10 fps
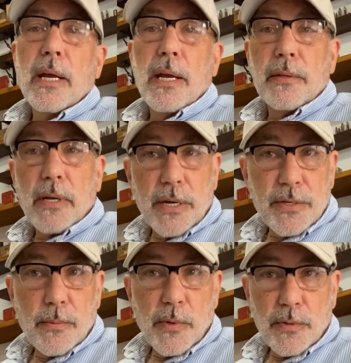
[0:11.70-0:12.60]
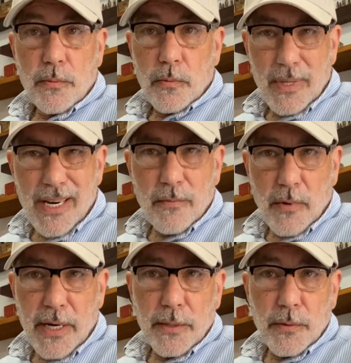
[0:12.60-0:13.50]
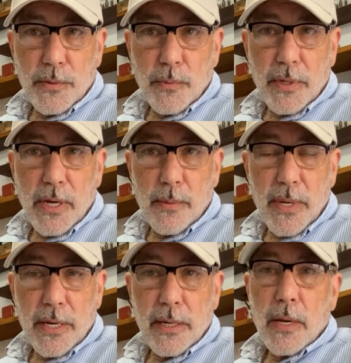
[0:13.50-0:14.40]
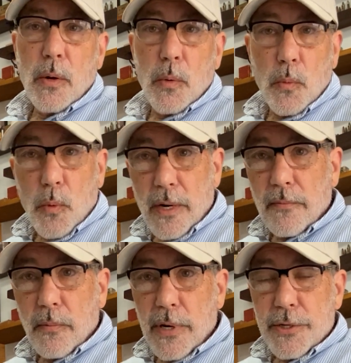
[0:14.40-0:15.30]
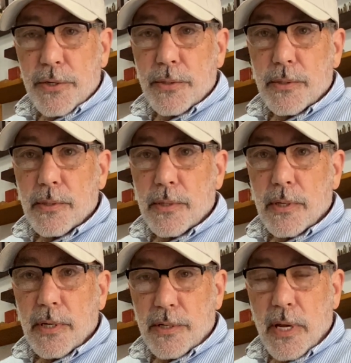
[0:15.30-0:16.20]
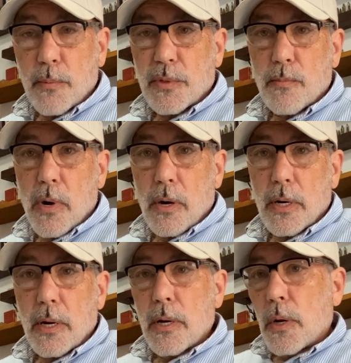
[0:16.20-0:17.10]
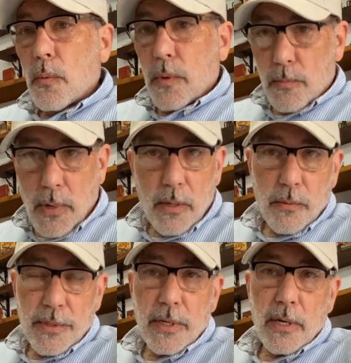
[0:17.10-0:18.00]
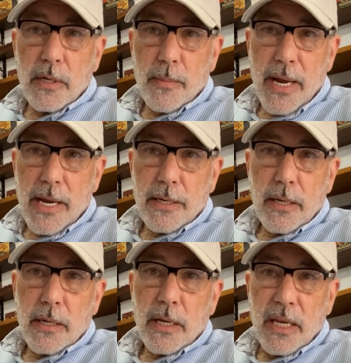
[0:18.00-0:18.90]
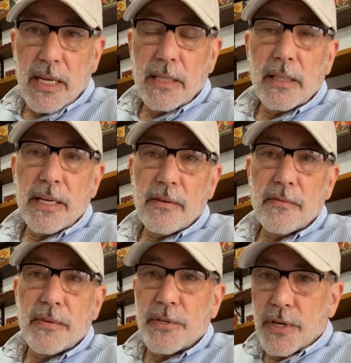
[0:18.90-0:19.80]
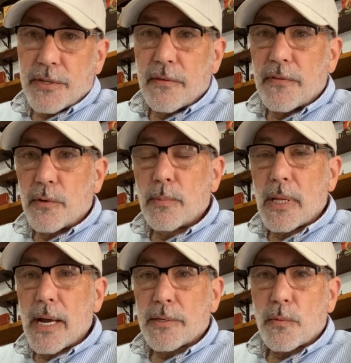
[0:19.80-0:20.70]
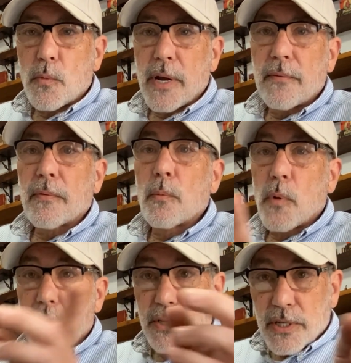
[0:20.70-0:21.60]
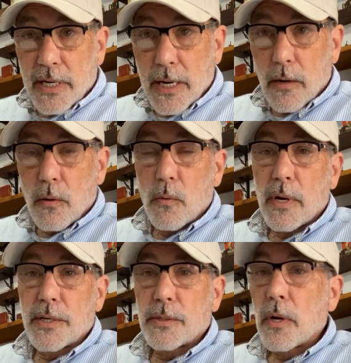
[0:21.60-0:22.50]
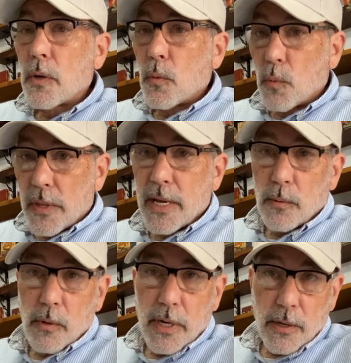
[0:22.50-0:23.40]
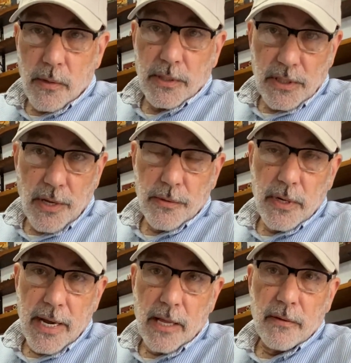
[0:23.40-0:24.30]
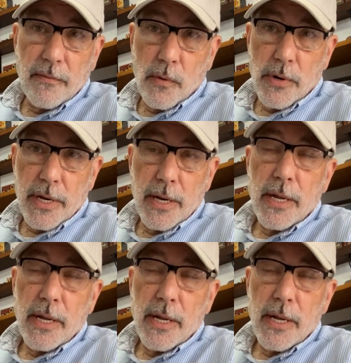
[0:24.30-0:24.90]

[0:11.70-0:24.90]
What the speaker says: and customers, a lot of regulars would come in, one of which, his name was Mark. When Mark was a young man, he lived just a few blocks away from where Sierra was when they were here in Southern California.